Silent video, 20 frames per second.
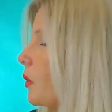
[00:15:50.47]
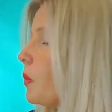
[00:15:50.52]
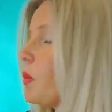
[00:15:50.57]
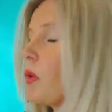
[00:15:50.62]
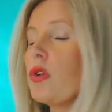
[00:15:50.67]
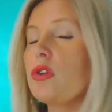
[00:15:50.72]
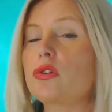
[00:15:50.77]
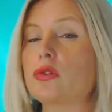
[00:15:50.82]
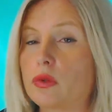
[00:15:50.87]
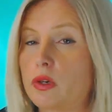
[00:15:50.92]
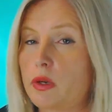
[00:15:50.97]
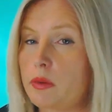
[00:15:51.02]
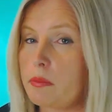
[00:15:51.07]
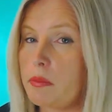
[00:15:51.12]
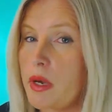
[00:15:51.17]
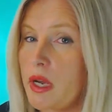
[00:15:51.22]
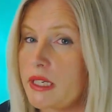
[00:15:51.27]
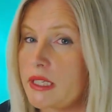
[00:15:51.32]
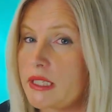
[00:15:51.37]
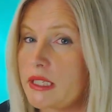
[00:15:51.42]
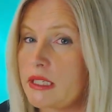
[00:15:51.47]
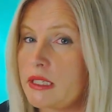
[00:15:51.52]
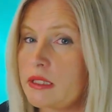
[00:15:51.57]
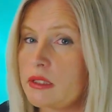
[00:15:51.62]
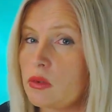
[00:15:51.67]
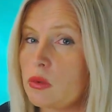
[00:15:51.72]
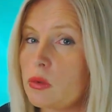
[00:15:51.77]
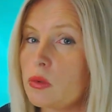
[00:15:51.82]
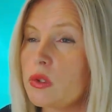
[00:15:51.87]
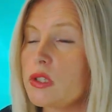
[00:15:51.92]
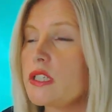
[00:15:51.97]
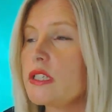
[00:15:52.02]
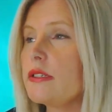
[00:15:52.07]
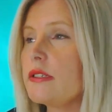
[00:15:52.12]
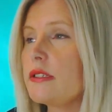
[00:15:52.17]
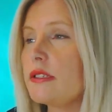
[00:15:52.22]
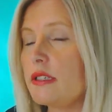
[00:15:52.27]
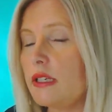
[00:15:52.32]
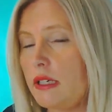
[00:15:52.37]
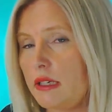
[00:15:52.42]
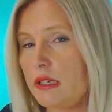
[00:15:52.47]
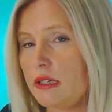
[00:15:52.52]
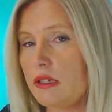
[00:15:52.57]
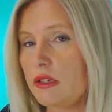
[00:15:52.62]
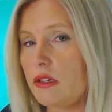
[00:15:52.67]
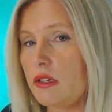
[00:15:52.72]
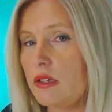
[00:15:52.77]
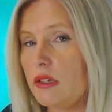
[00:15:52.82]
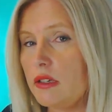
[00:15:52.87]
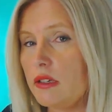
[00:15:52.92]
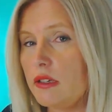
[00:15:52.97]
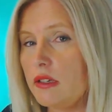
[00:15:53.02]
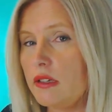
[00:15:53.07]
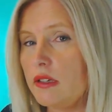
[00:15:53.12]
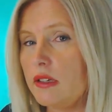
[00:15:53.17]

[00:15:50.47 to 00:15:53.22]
what your own mind is, or to seek,